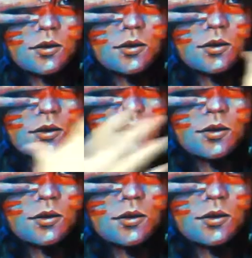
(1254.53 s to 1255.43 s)

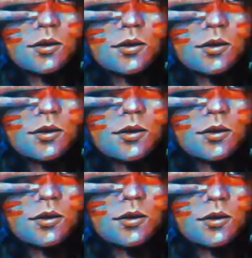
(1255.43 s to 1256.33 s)

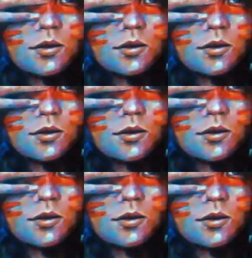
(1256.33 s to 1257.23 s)

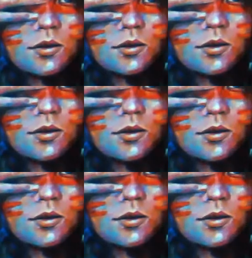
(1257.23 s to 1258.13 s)

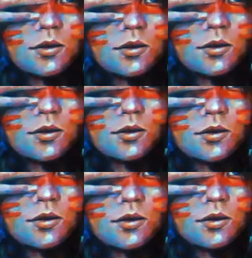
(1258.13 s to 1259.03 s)

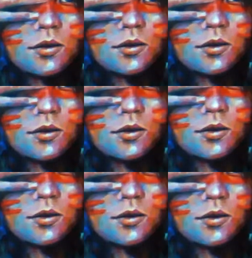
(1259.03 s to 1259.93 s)

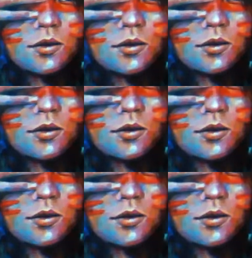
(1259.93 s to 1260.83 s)

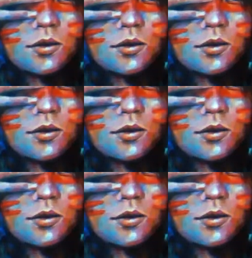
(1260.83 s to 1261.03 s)
[no speech]